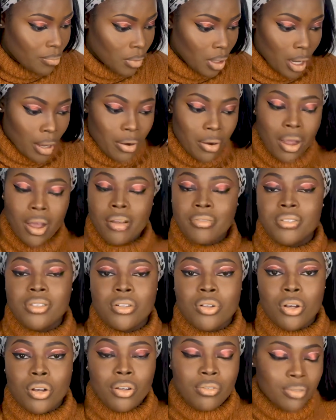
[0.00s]
I don't have this
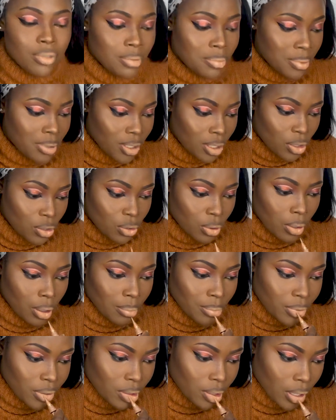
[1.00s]
color of lipstick, so I'm
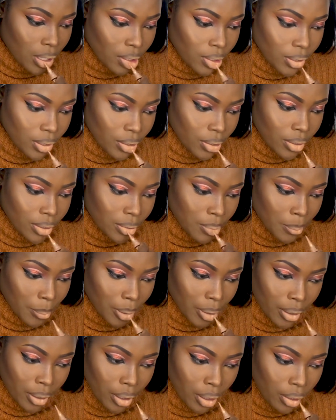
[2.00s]
just actually using my
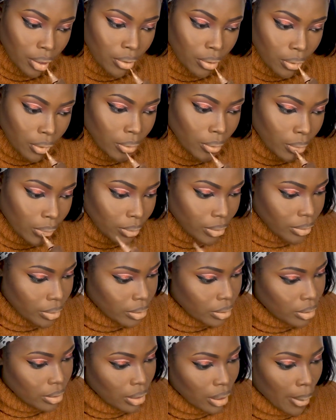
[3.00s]

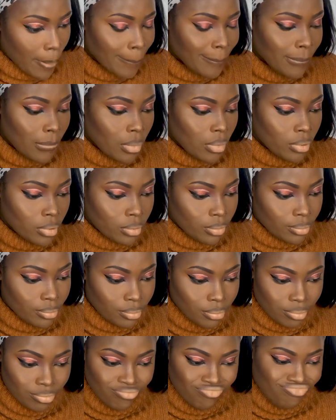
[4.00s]
concealer.
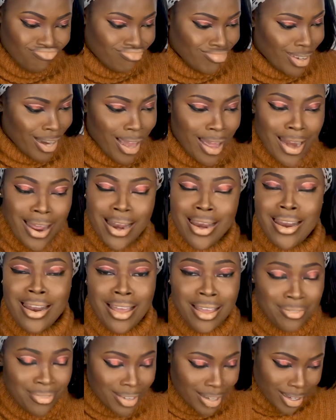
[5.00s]
And I
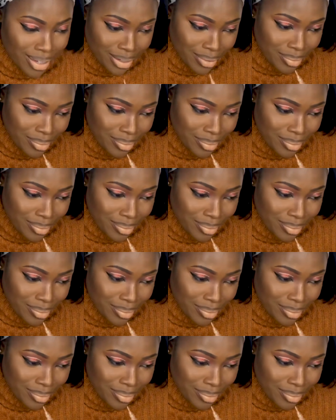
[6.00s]
love it.